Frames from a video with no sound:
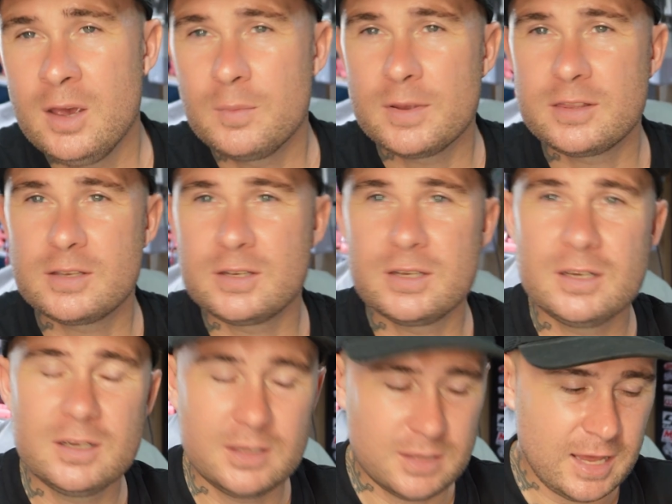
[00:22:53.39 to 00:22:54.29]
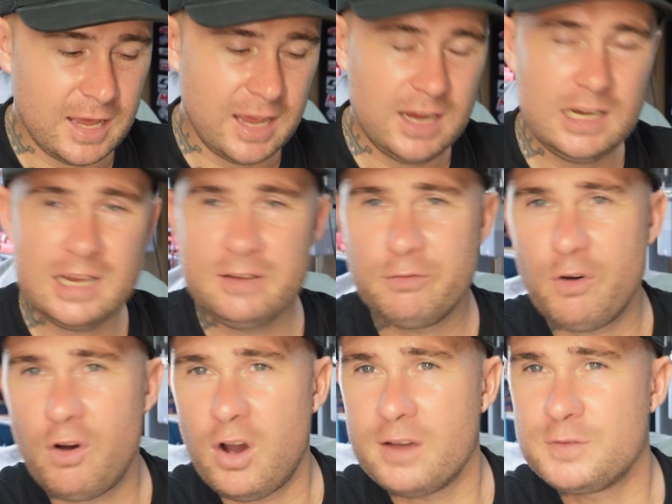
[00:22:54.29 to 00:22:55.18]
But the
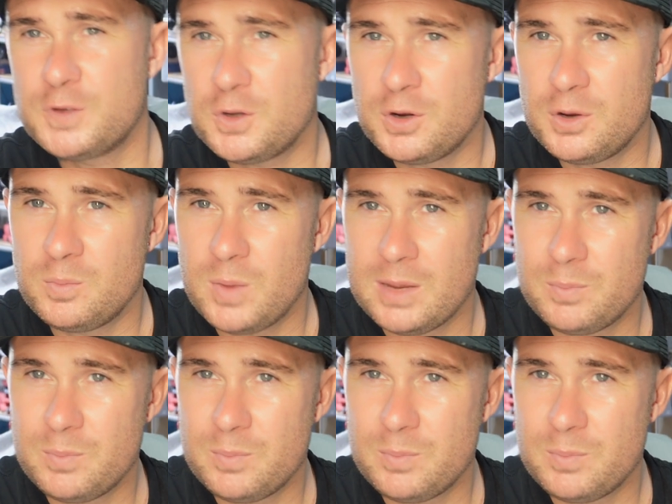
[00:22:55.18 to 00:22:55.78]
ED5 suited me